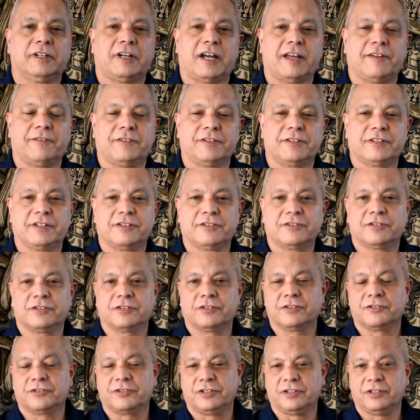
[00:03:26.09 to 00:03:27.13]
I have a
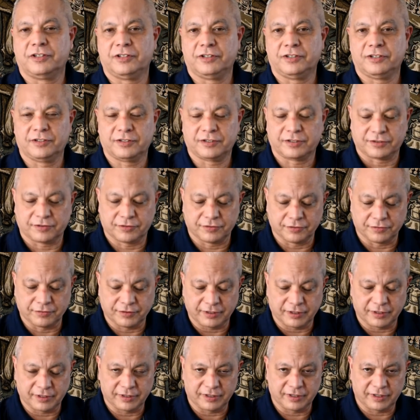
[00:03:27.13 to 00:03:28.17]
sister, she's
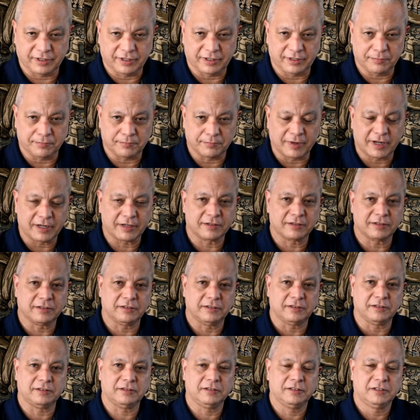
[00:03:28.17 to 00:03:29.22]
doing the
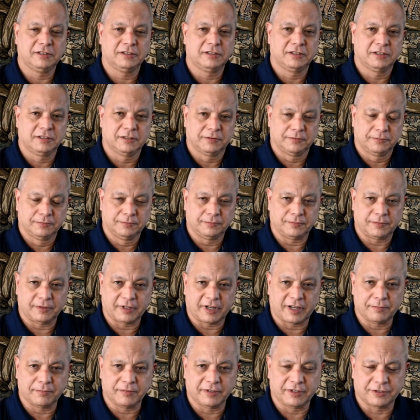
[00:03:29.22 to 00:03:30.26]
medical
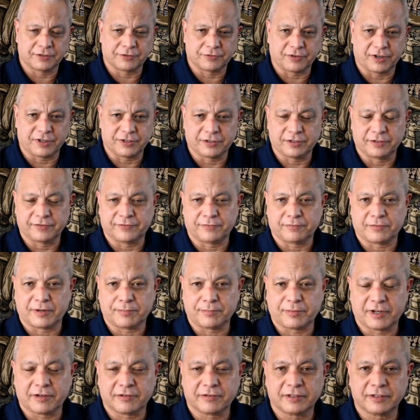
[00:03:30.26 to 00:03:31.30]
administration for my
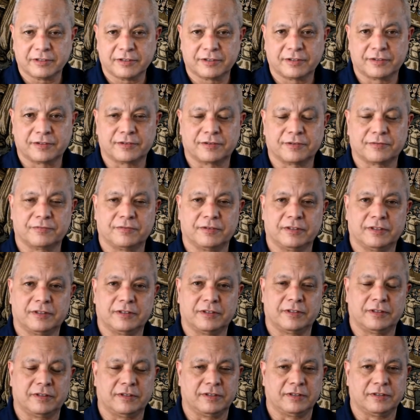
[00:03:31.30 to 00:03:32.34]
parents, with
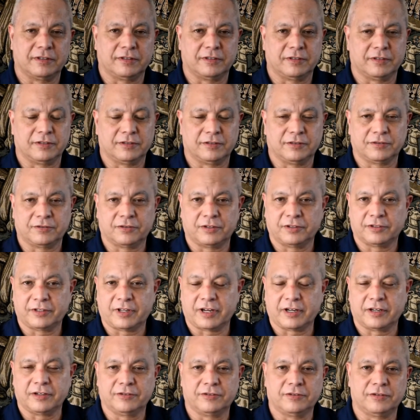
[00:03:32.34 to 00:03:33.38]

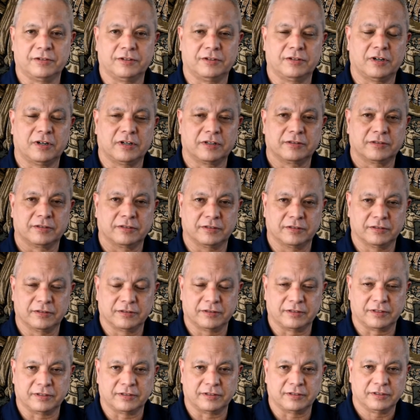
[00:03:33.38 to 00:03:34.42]
taking to the
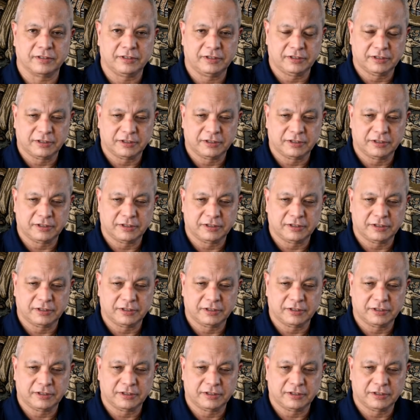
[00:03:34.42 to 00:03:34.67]
doctors and